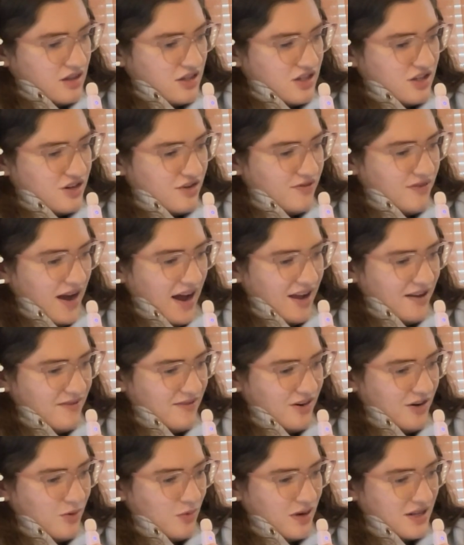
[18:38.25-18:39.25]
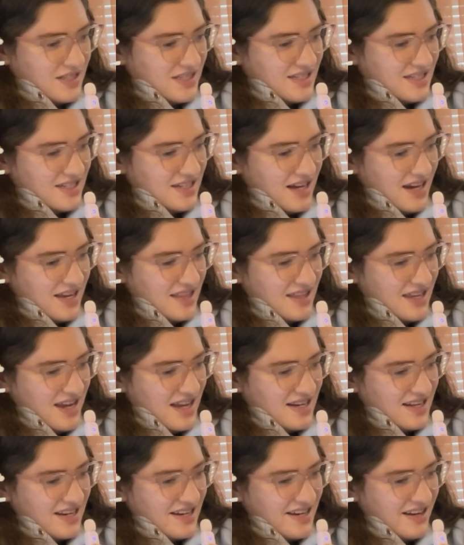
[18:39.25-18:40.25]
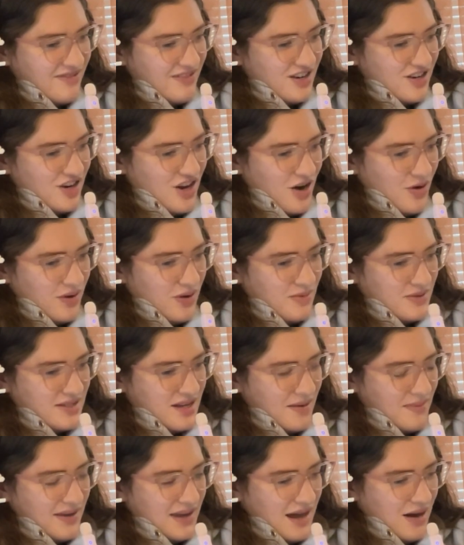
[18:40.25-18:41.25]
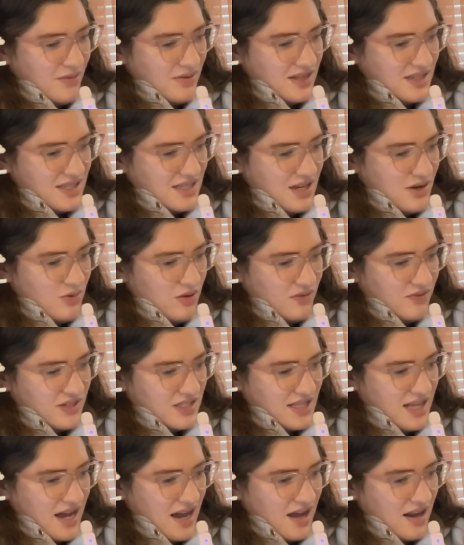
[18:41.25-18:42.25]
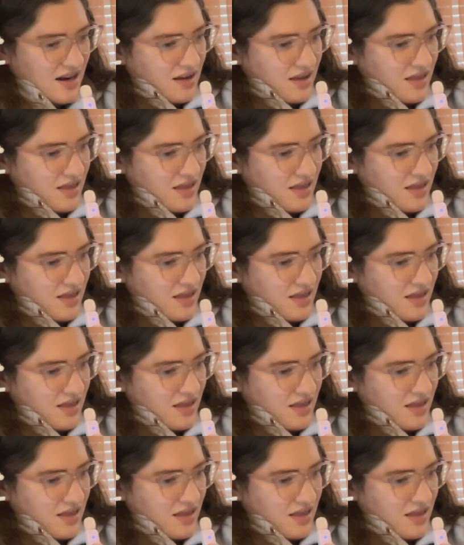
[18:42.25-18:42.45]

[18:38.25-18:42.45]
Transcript: Survivor Wants to Die at the End. I didn't even know he was coming out with a sequel to that.